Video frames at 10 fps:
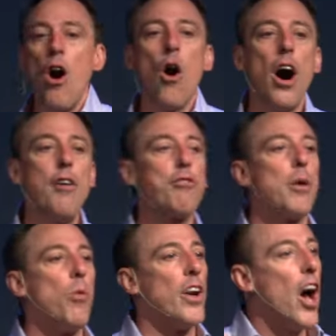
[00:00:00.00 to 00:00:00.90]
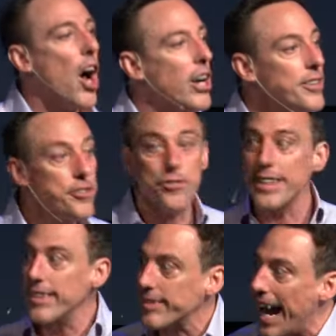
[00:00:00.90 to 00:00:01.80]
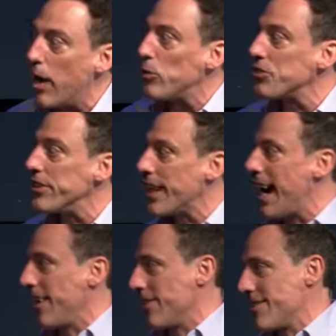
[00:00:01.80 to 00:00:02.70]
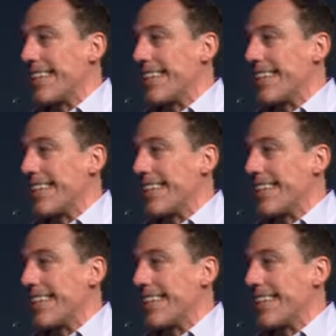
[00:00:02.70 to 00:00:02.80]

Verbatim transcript: Offer him $100,000.